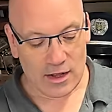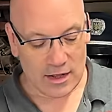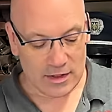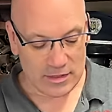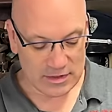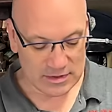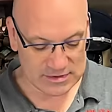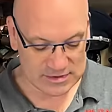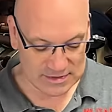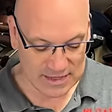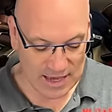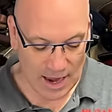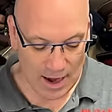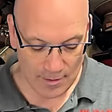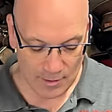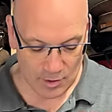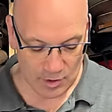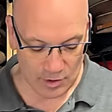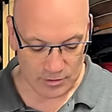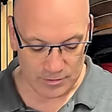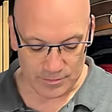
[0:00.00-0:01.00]
The
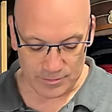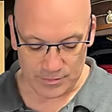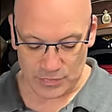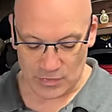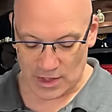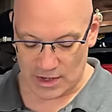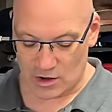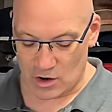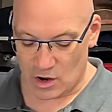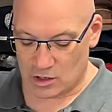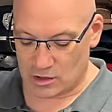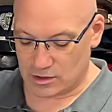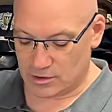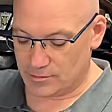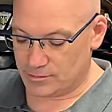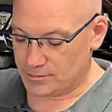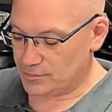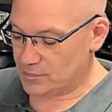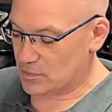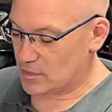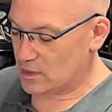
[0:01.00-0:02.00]
scabbard, like all of
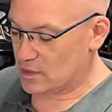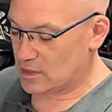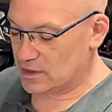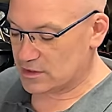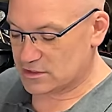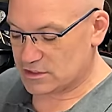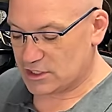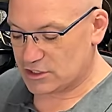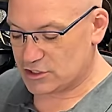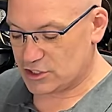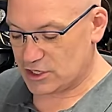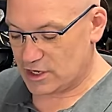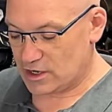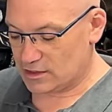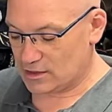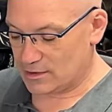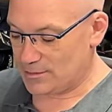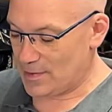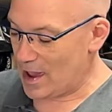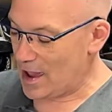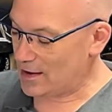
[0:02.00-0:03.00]
them, the stitching on
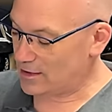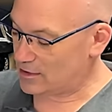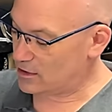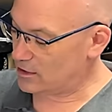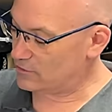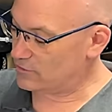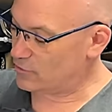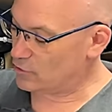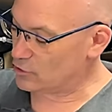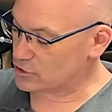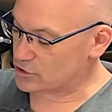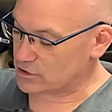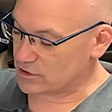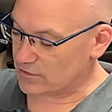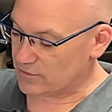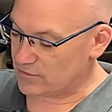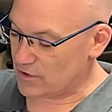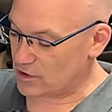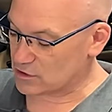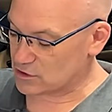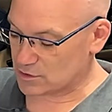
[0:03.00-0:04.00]
the back unfortunately
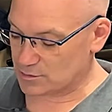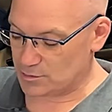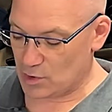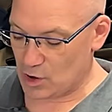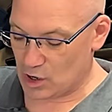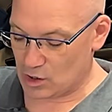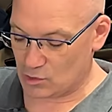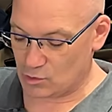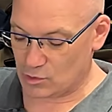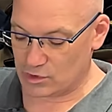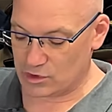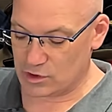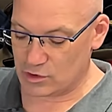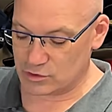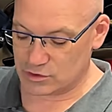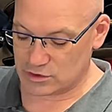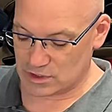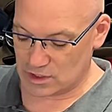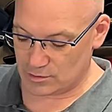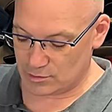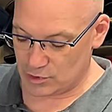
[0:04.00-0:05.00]
falls apart with
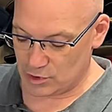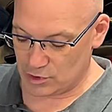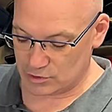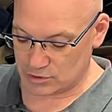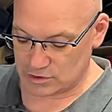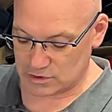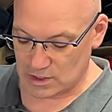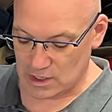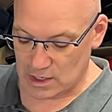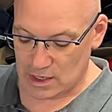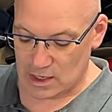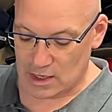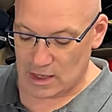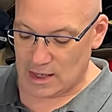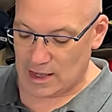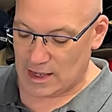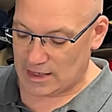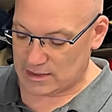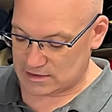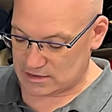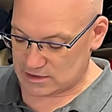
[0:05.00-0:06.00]
use and abuse.
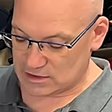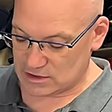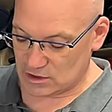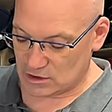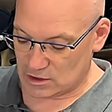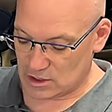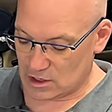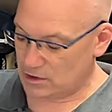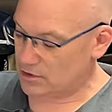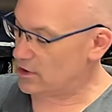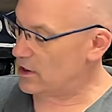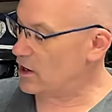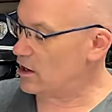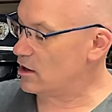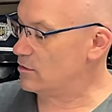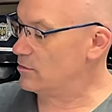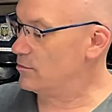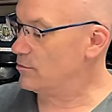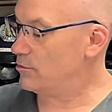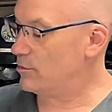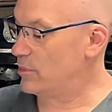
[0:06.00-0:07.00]
It's still all
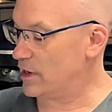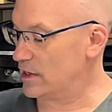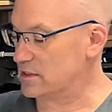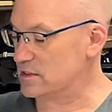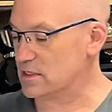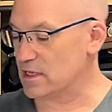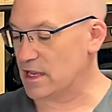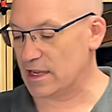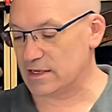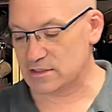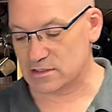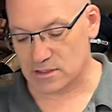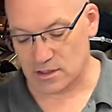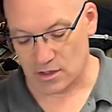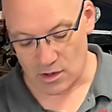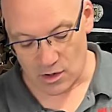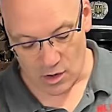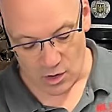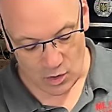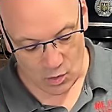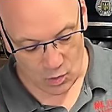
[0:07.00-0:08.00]
there, but it's nice.
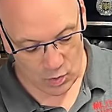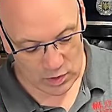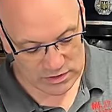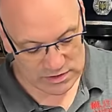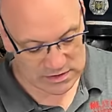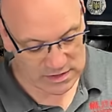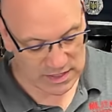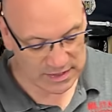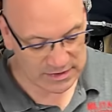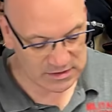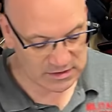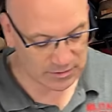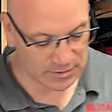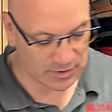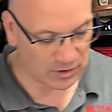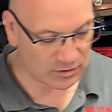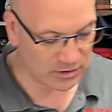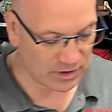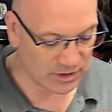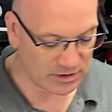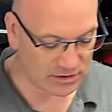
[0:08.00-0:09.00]
What's nice
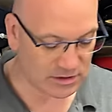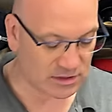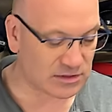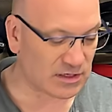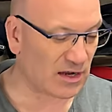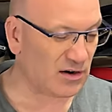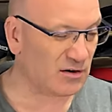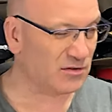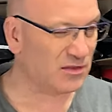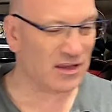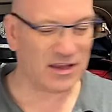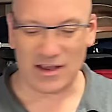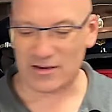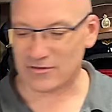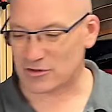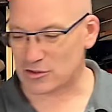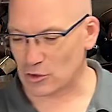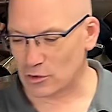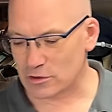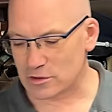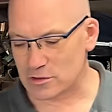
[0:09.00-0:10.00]
about this, because I don't think I've
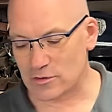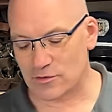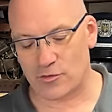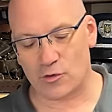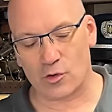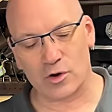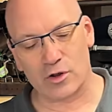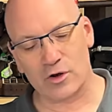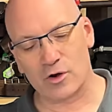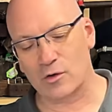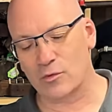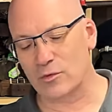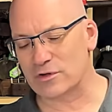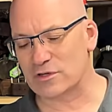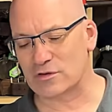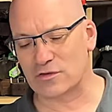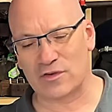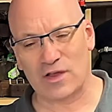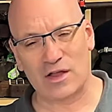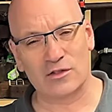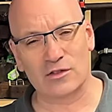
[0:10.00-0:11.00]
shown this before, you know, we
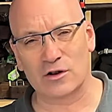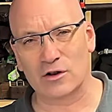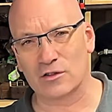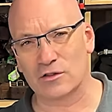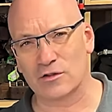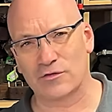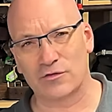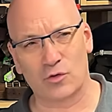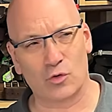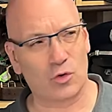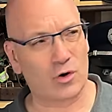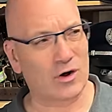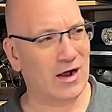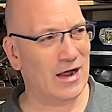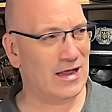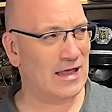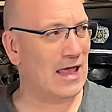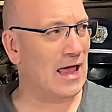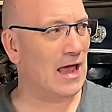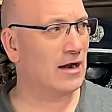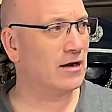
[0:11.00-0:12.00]
just found it on the floor
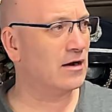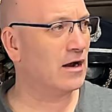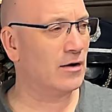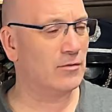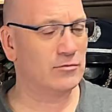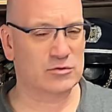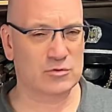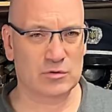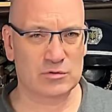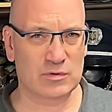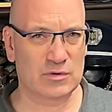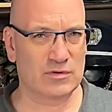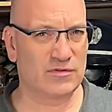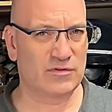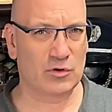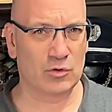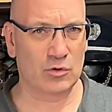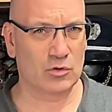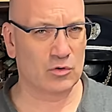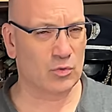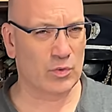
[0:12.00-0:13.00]
again. It was supposed to be
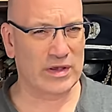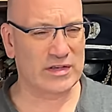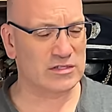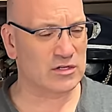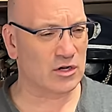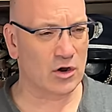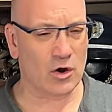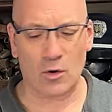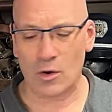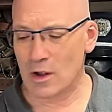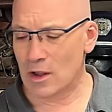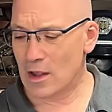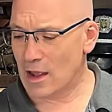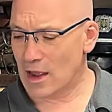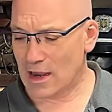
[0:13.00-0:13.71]
photoed weeks ago.